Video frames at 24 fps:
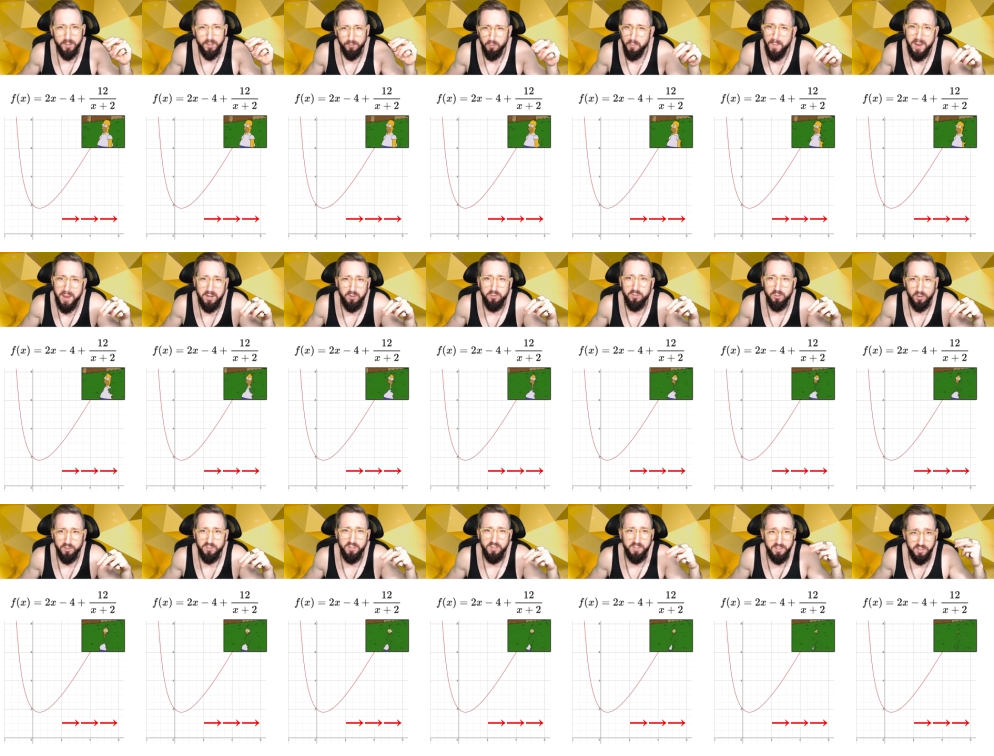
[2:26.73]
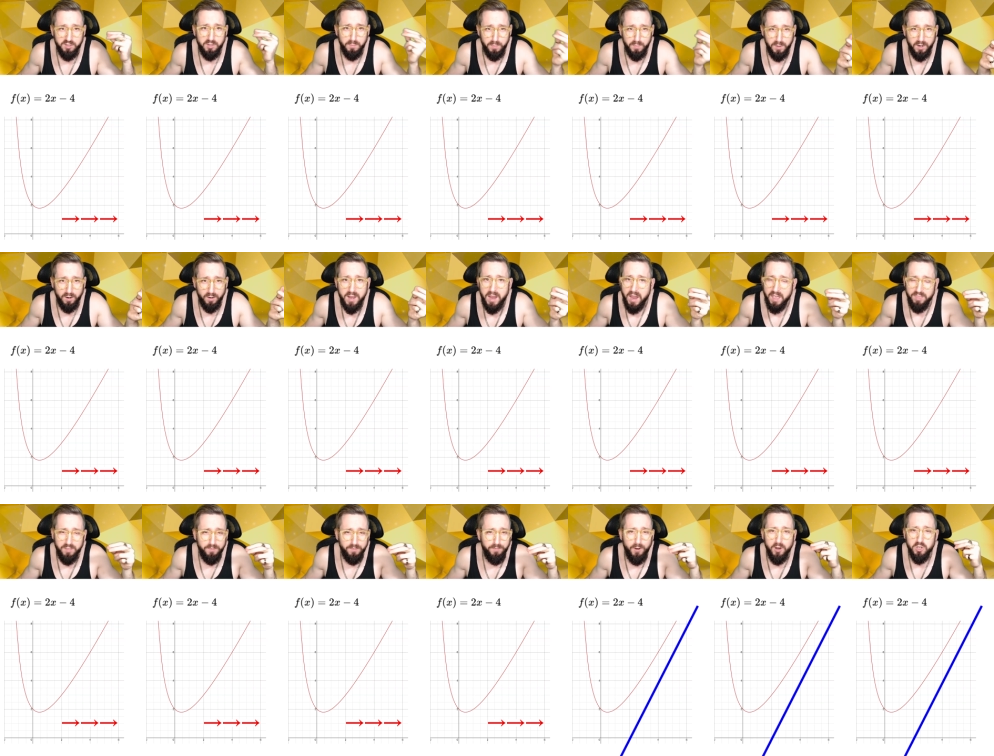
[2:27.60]
the remainder starts to disappear,
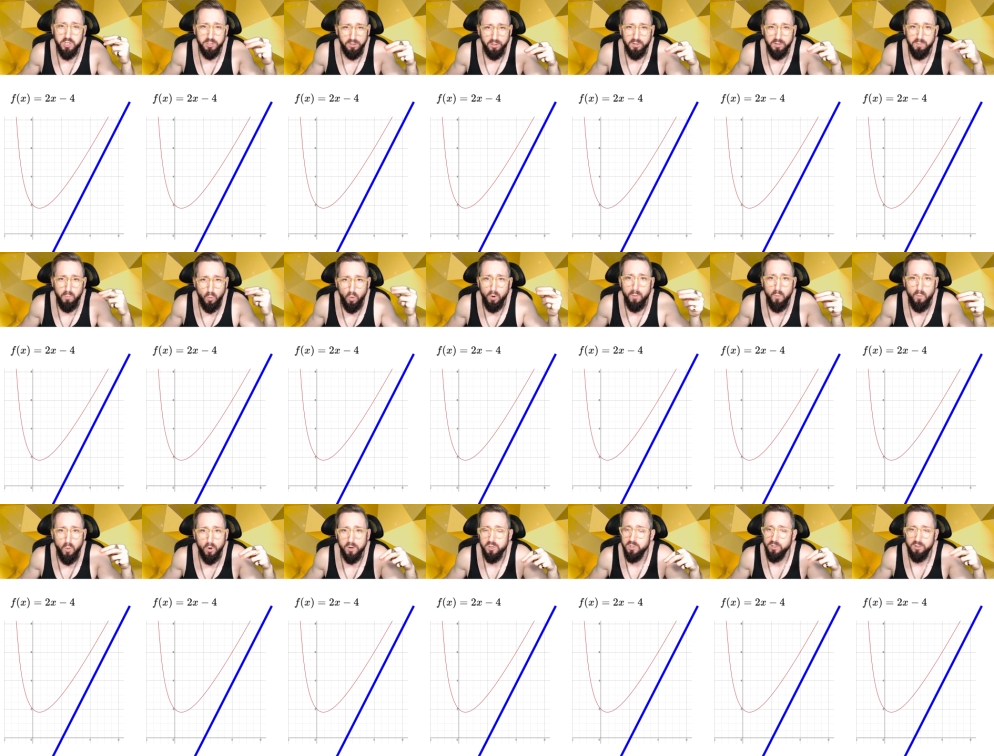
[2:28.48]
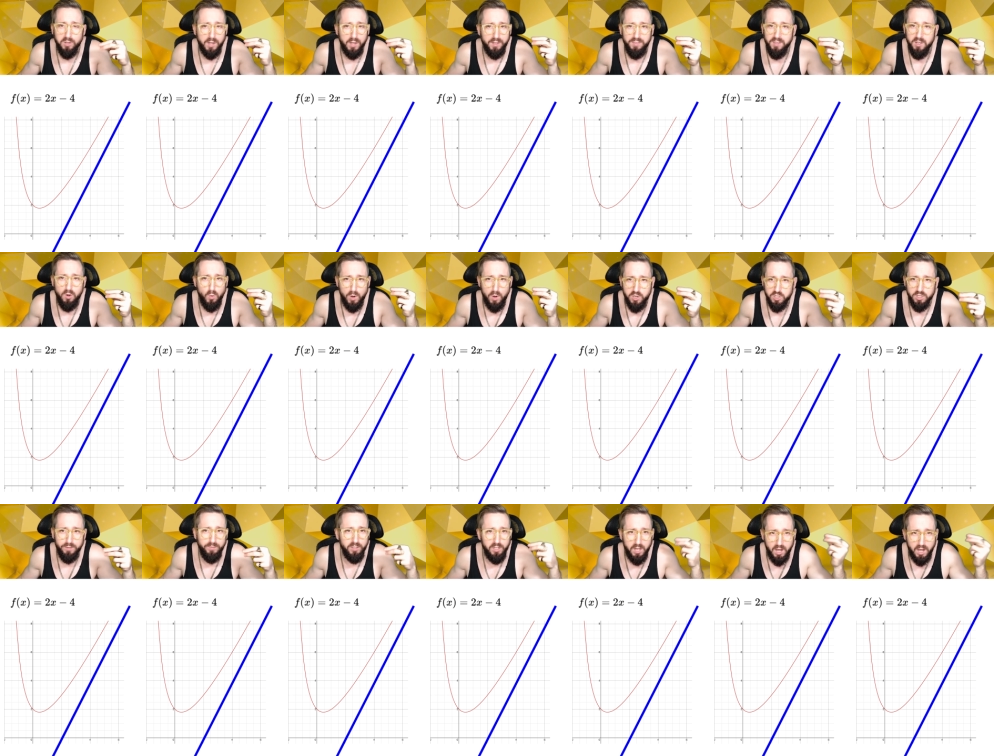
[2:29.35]
and the function looks more and more just like the
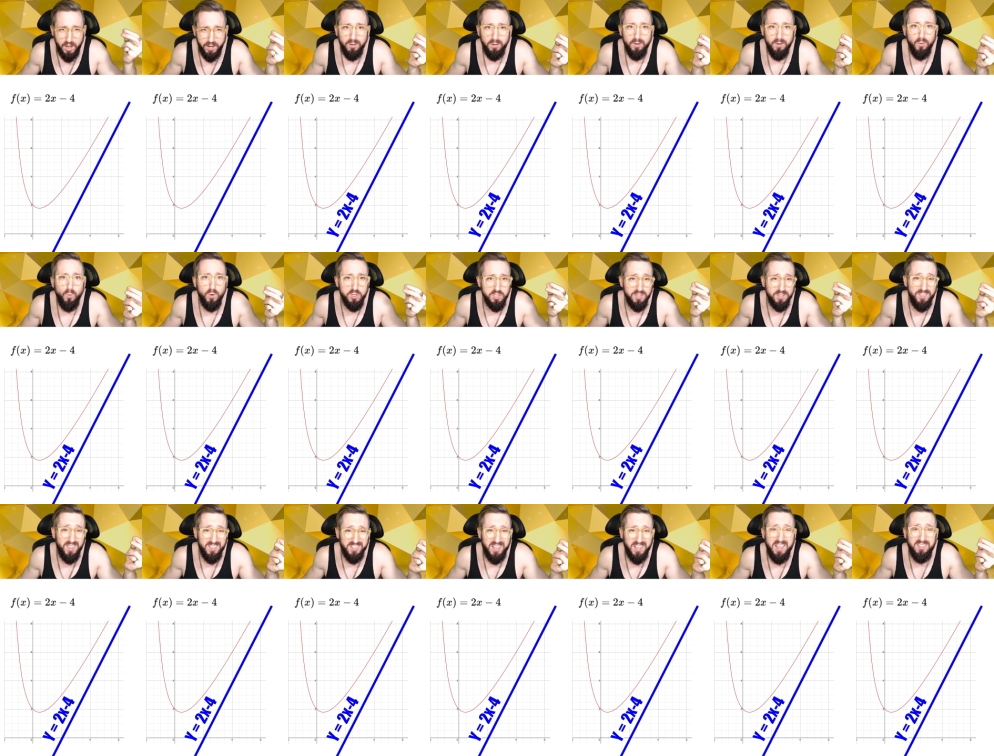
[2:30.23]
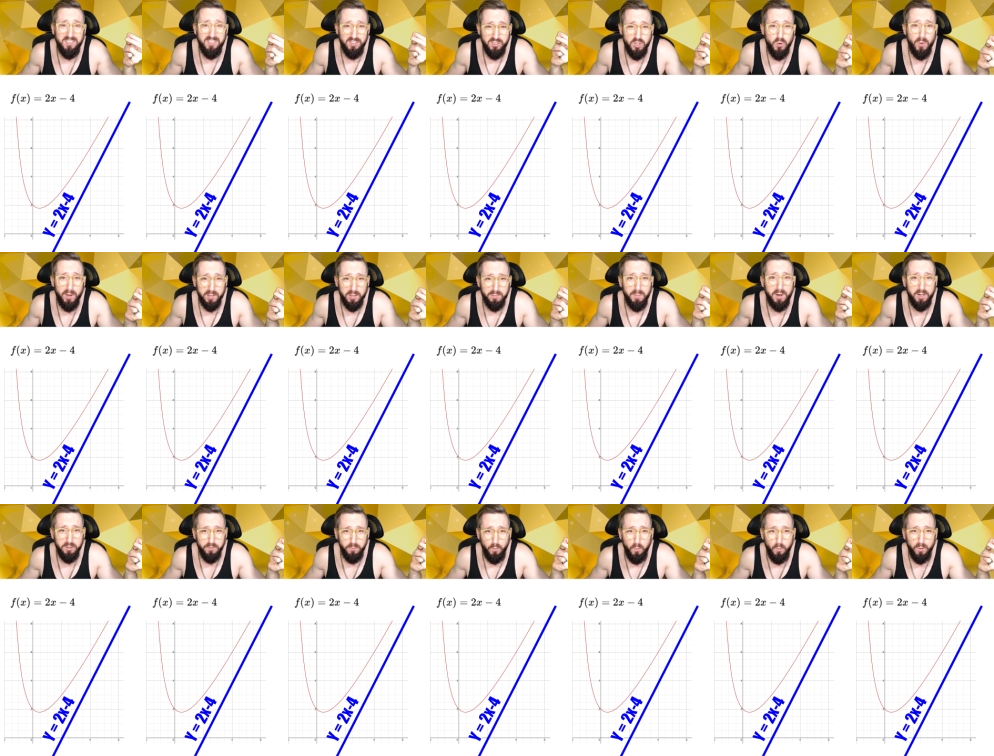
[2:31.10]
equation of a line, which in this case is 2x
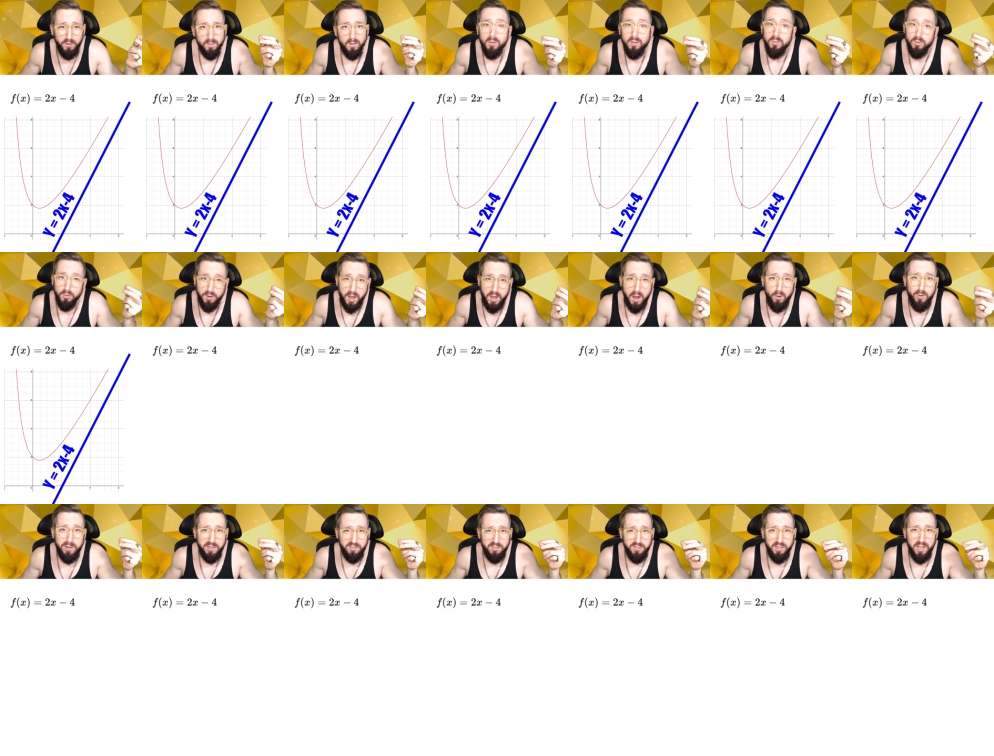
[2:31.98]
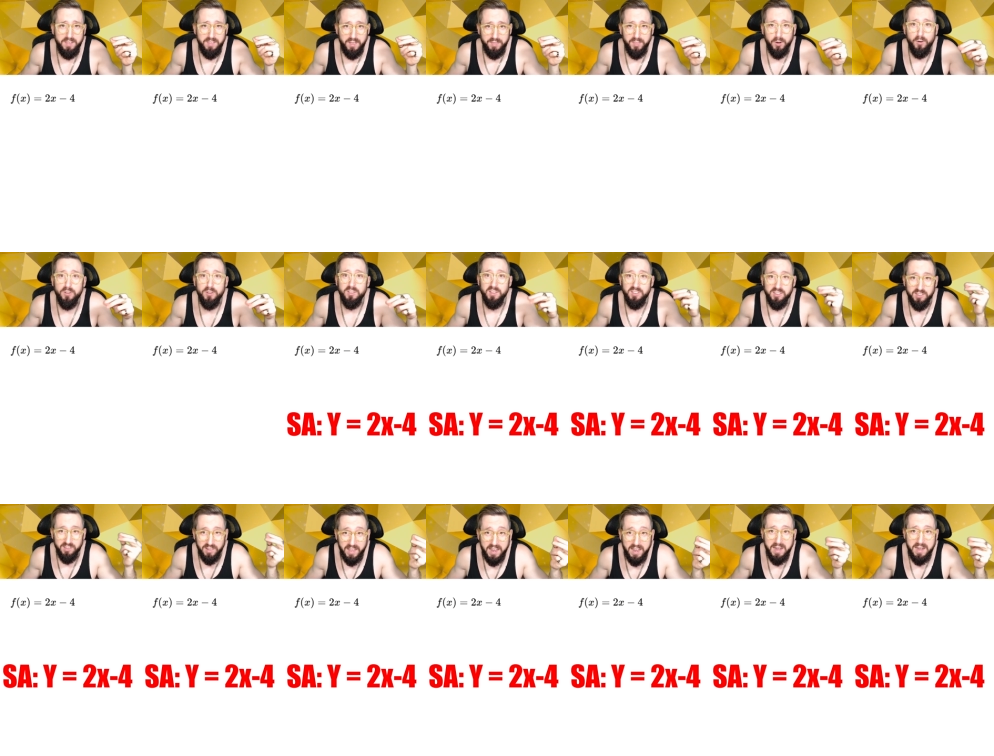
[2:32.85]
minus 4. So now we can say that there is a
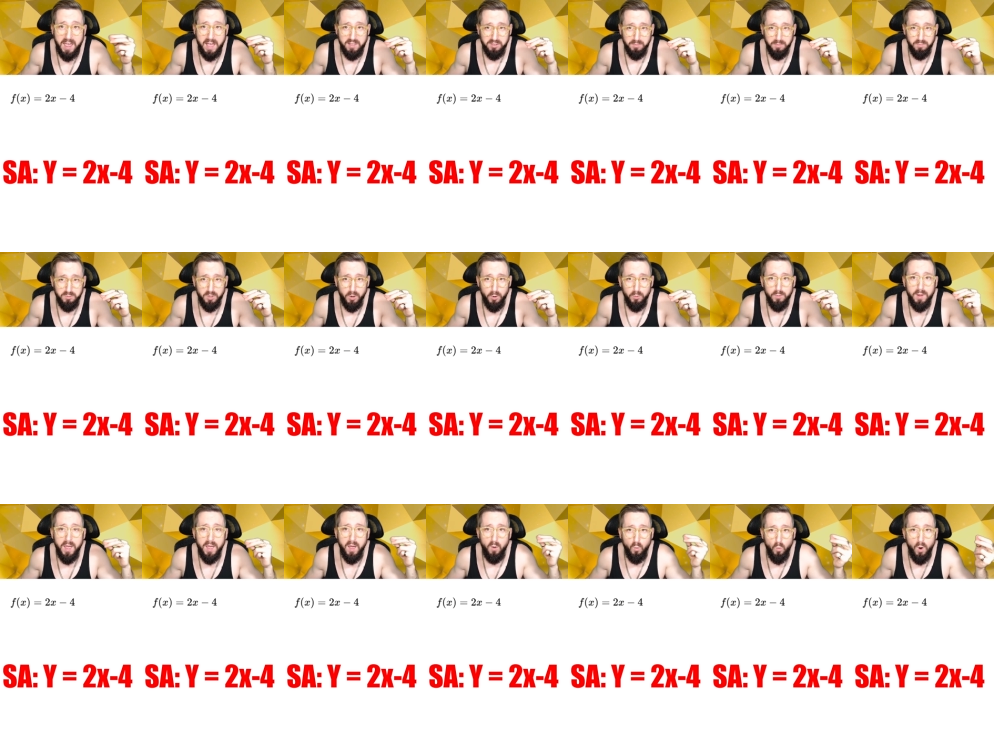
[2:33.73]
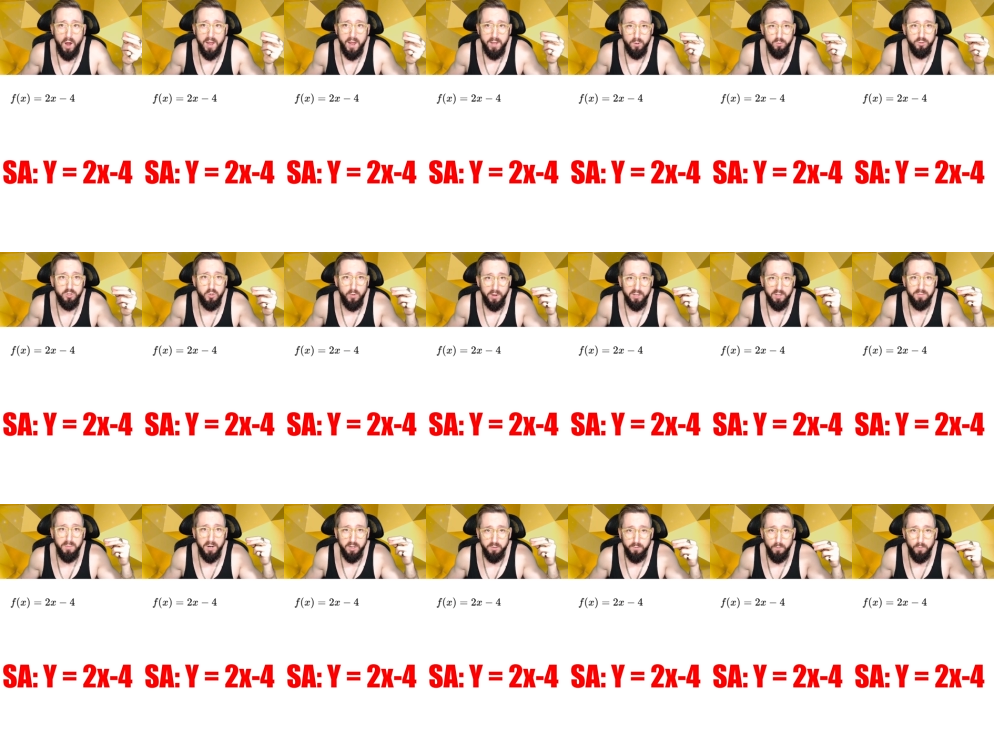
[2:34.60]
slant asymptote at y equals 2x
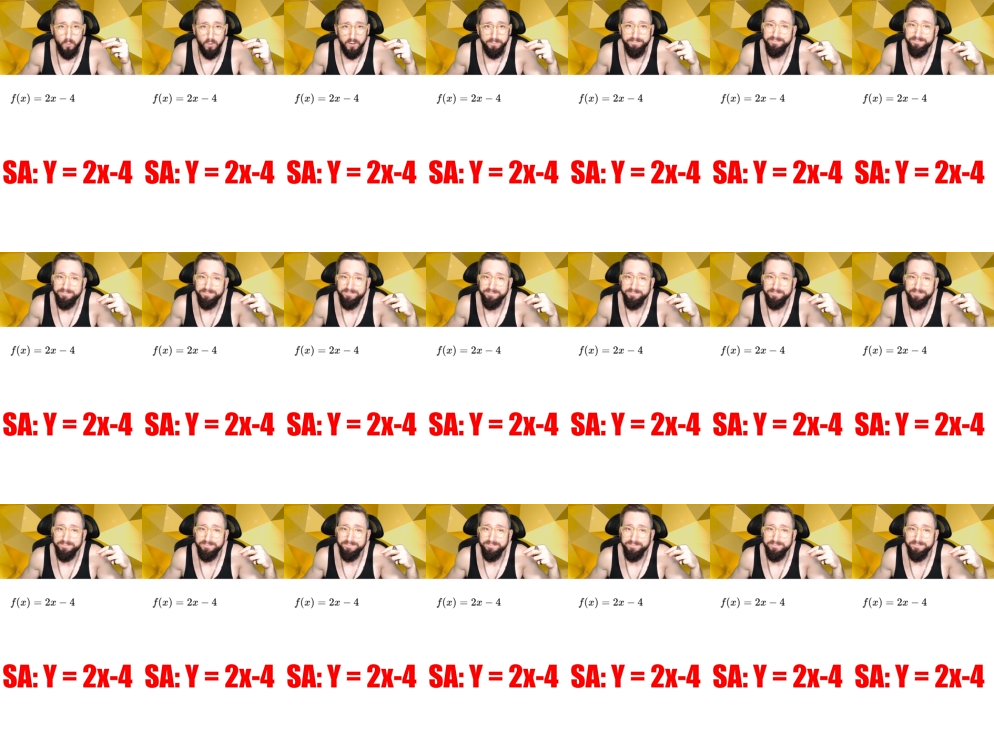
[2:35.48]
minus 4,